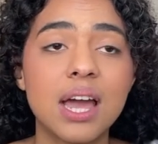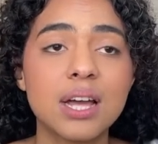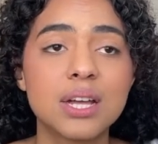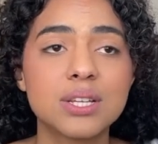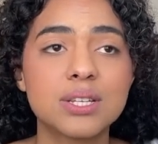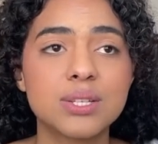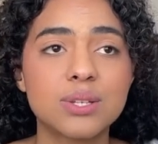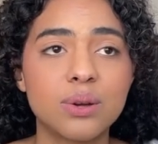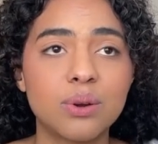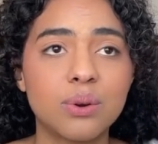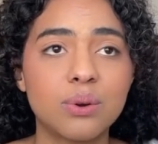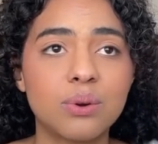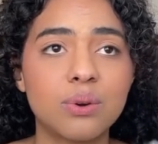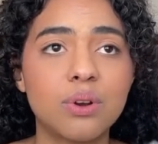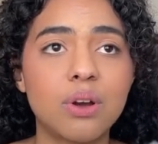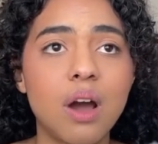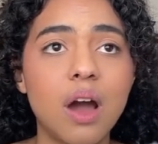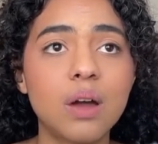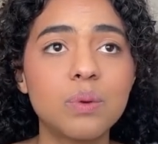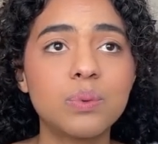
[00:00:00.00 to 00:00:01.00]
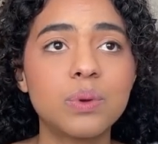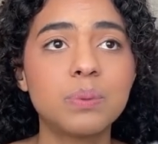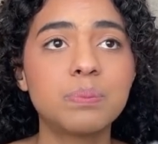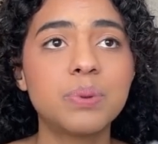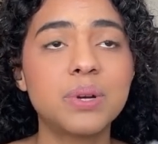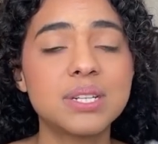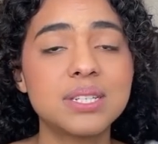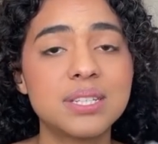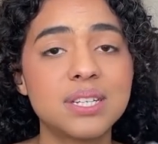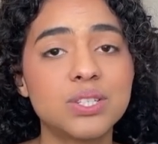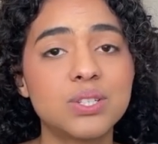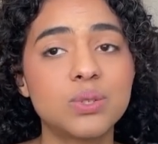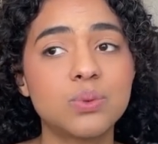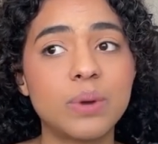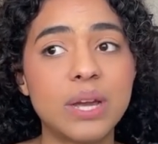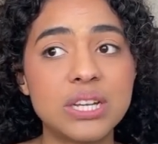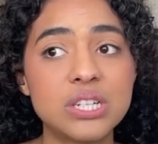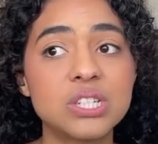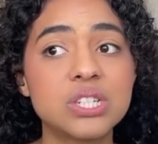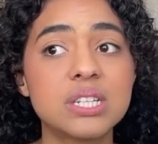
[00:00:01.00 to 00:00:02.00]
So God will put
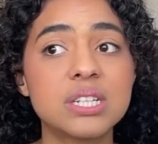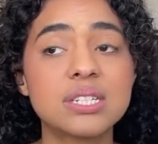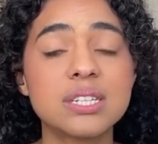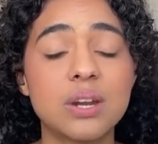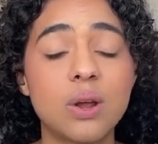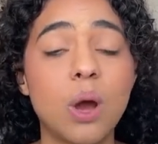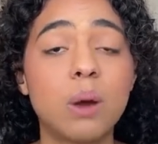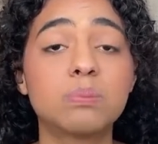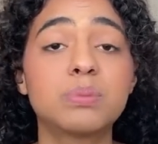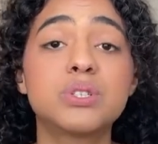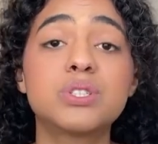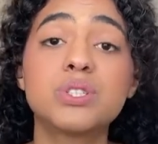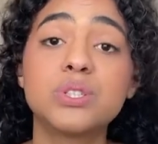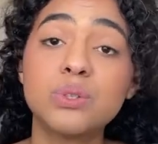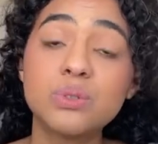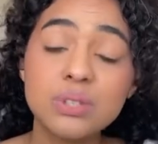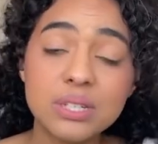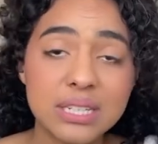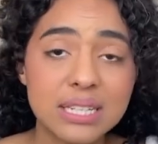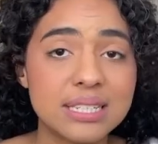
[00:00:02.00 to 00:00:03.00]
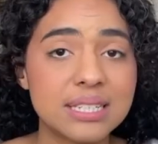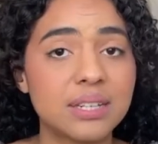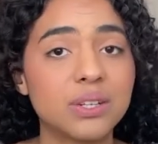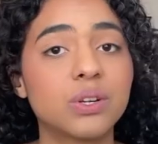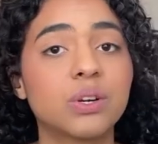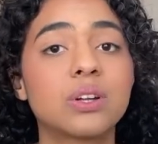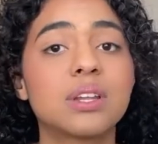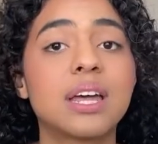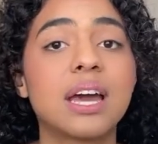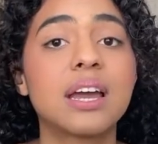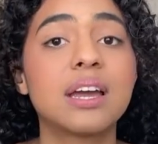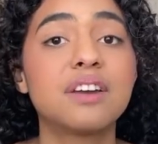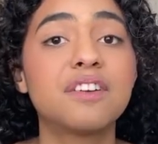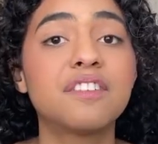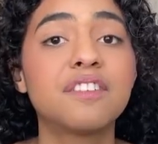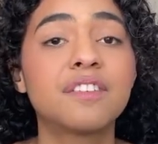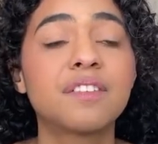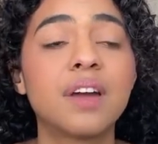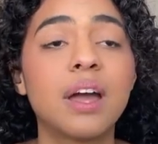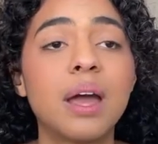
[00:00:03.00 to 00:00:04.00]
situations and opportunities in your
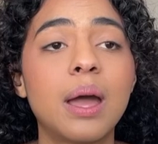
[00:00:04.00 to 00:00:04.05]
life,